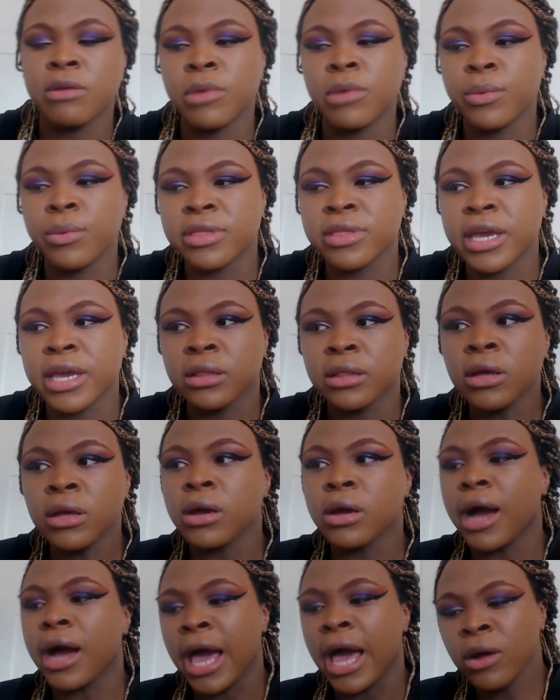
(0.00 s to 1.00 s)
to him. I was like,
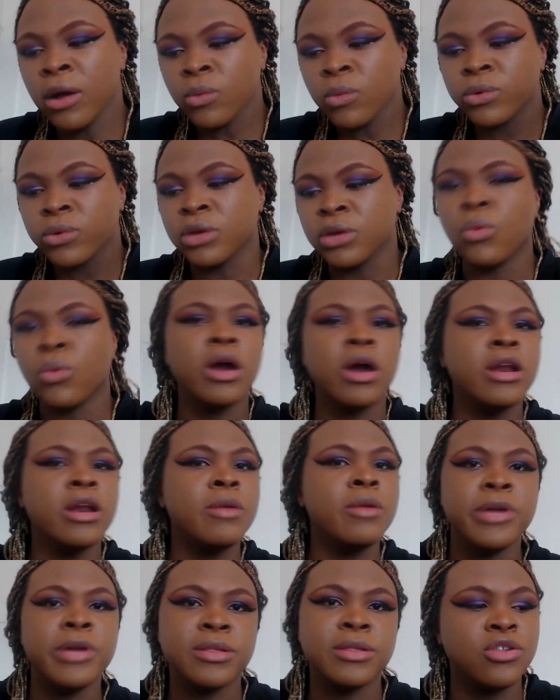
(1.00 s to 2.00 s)
look, I don't really want
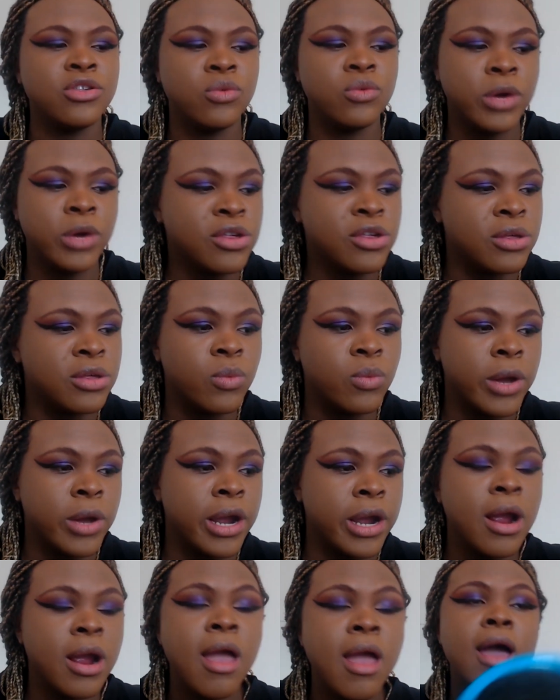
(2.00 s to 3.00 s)
to be in a situation
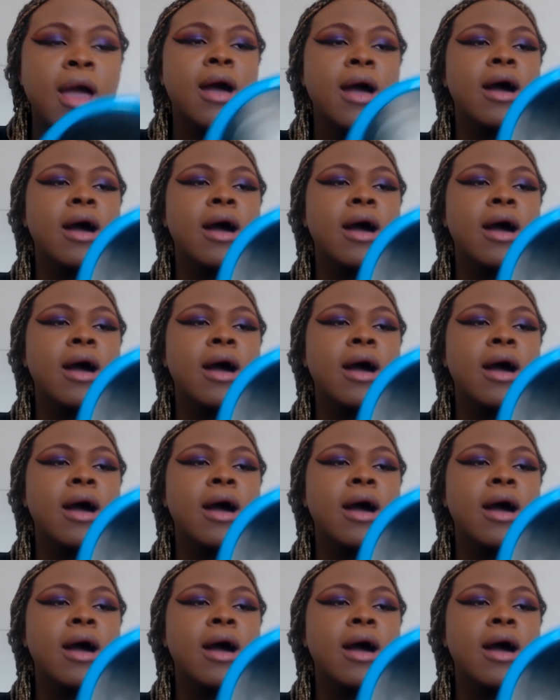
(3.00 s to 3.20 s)
where